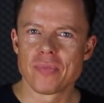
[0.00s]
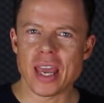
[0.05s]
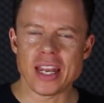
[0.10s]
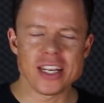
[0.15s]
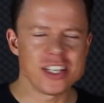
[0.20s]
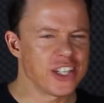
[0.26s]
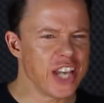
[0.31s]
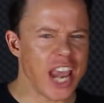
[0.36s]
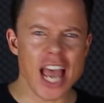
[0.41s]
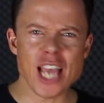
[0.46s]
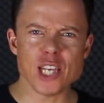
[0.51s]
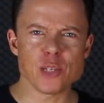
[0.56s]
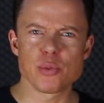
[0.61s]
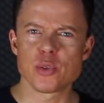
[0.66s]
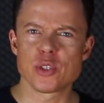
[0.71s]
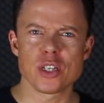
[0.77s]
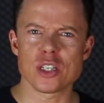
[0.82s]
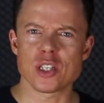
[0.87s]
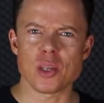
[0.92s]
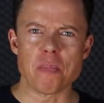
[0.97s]
And jazz
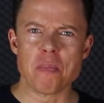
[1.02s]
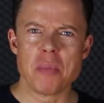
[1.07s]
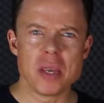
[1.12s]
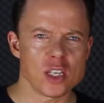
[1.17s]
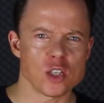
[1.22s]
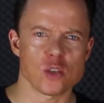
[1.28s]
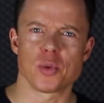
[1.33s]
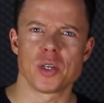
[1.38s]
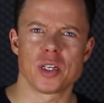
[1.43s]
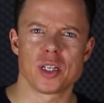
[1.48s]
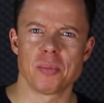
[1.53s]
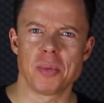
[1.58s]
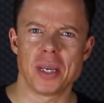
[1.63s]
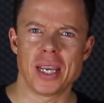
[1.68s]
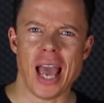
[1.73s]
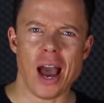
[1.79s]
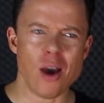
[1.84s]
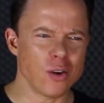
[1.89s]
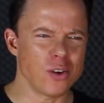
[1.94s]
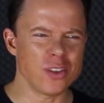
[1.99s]
was just a mystery to
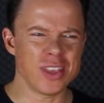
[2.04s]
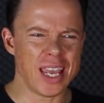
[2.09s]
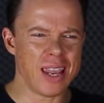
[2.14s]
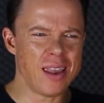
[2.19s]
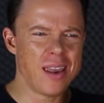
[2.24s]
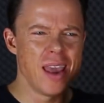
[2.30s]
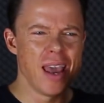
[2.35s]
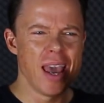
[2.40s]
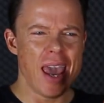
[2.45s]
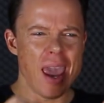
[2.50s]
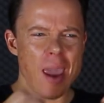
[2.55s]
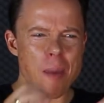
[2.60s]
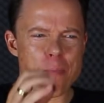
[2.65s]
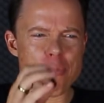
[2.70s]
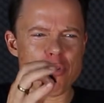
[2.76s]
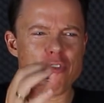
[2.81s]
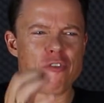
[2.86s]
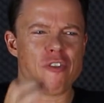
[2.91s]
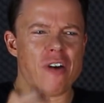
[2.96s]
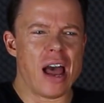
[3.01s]
me. How could they
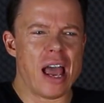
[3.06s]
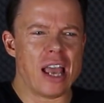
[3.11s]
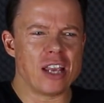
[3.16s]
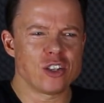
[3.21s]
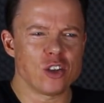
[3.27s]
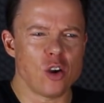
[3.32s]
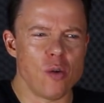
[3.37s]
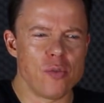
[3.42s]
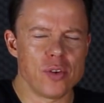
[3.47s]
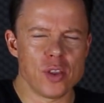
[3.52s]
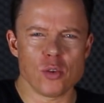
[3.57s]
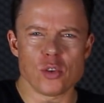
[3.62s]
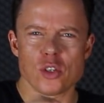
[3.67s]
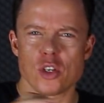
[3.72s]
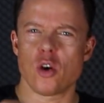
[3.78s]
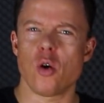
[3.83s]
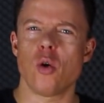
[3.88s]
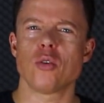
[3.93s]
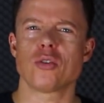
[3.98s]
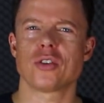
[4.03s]
improvise over those
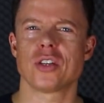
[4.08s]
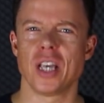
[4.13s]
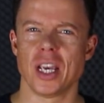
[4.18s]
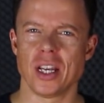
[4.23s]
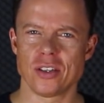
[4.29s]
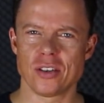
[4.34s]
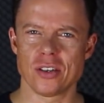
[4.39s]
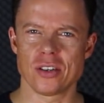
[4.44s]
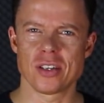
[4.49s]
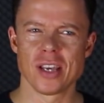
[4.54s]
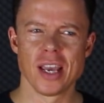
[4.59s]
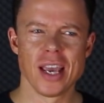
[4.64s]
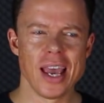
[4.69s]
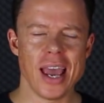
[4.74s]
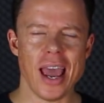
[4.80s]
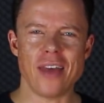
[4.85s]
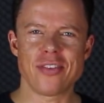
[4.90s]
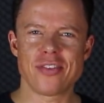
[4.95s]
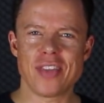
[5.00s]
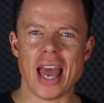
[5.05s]
chord changes
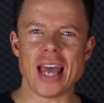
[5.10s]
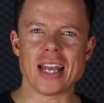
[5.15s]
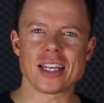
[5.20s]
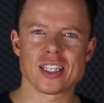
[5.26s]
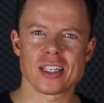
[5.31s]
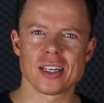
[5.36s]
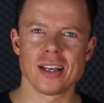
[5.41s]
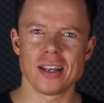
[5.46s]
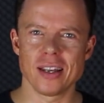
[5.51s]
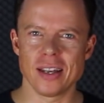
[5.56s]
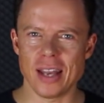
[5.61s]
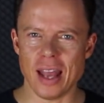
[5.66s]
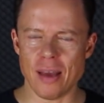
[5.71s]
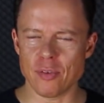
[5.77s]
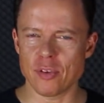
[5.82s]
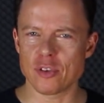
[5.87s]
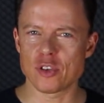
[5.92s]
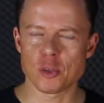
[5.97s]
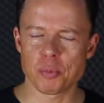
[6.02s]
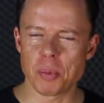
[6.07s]
at that
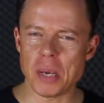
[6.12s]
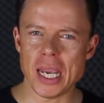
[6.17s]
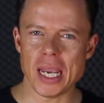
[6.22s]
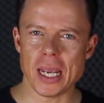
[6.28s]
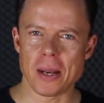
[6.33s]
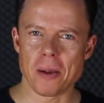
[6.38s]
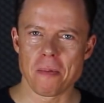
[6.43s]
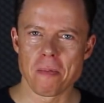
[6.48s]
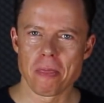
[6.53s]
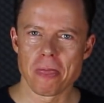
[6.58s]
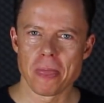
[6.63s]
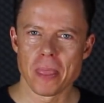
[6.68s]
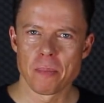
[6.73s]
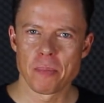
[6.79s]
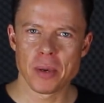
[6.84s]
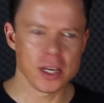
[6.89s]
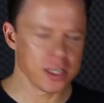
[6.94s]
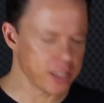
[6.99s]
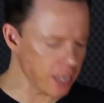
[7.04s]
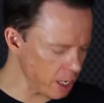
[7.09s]
level of speed?
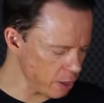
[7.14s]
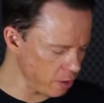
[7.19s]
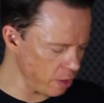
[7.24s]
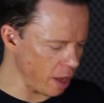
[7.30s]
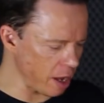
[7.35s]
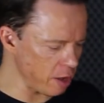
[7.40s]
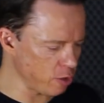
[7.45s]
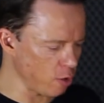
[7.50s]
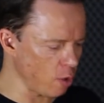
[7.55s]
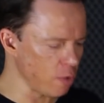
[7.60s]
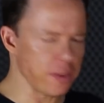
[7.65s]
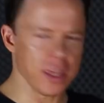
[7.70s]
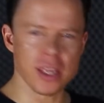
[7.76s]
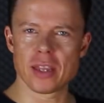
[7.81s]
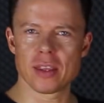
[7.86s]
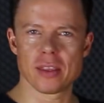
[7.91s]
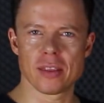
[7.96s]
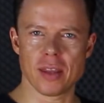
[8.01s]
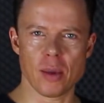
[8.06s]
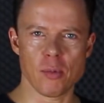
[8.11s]
Because I thought
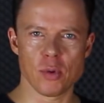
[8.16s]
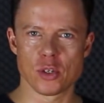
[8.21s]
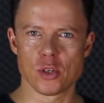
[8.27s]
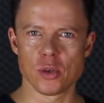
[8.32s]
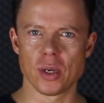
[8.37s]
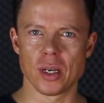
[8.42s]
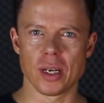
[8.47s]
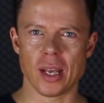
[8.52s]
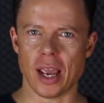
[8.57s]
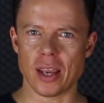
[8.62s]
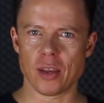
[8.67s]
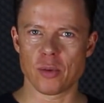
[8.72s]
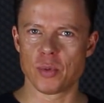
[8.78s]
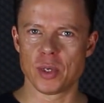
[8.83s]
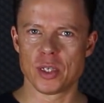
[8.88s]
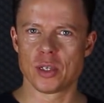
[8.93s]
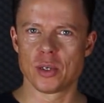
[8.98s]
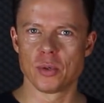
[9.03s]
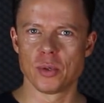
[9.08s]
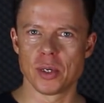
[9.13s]
that they were doing like
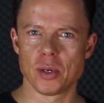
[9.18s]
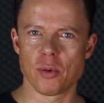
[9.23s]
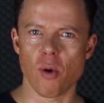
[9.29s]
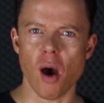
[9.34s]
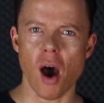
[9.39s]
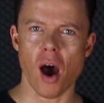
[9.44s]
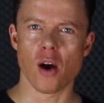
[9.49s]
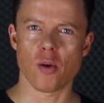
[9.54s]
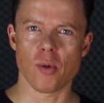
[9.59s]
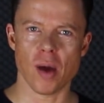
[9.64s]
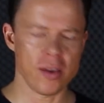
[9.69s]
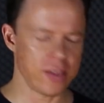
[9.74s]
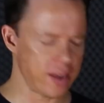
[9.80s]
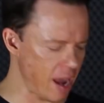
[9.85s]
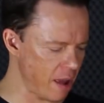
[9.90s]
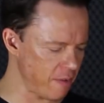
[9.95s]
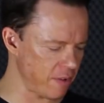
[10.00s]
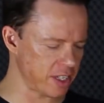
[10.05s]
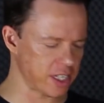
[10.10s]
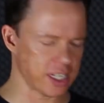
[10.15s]
we do in rock, right?
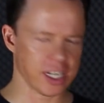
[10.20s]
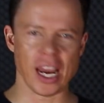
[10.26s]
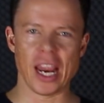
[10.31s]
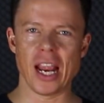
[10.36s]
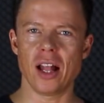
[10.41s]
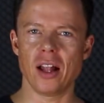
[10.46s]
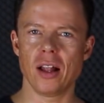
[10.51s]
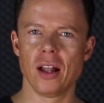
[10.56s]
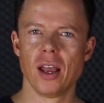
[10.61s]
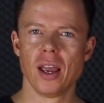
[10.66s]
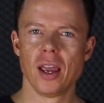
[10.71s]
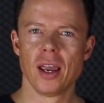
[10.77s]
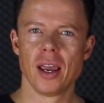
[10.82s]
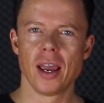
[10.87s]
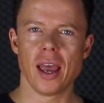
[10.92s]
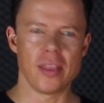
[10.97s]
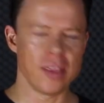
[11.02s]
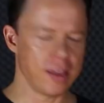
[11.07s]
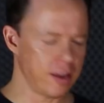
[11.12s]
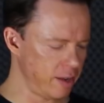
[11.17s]
They have a scale,
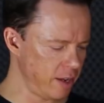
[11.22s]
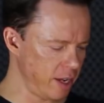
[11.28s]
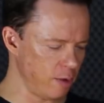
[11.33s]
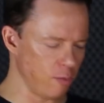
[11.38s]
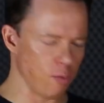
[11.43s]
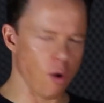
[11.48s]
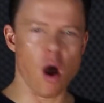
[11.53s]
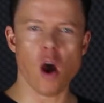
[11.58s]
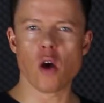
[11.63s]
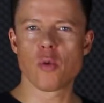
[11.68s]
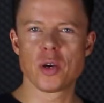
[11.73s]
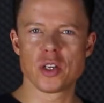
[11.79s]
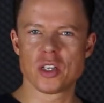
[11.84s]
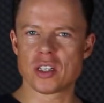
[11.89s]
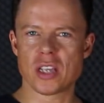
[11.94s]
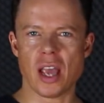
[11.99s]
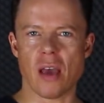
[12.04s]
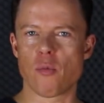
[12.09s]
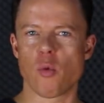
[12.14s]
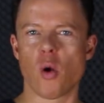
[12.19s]
and then in rock, we
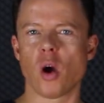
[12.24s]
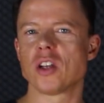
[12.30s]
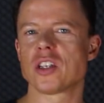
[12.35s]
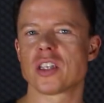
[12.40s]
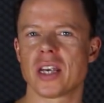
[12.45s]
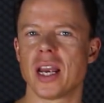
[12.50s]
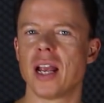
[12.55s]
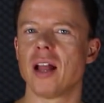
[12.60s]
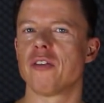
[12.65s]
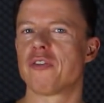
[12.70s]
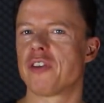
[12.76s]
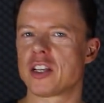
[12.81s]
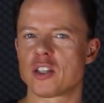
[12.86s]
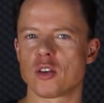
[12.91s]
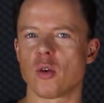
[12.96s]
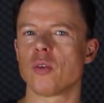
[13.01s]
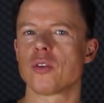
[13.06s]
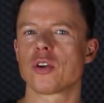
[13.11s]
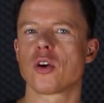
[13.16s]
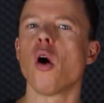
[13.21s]
just have one scale
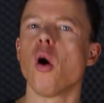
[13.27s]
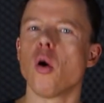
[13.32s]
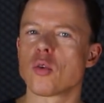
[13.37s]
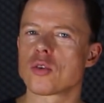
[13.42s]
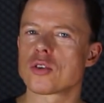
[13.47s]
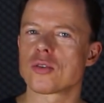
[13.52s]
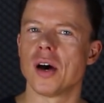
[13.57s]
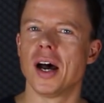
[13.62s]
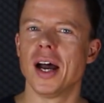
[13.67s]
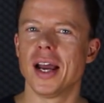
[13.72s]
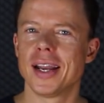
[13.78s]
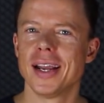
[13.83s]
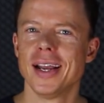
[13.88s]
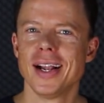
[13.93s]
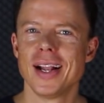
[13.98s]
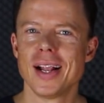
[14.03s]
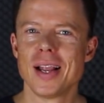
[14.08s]
fits all the chords, right?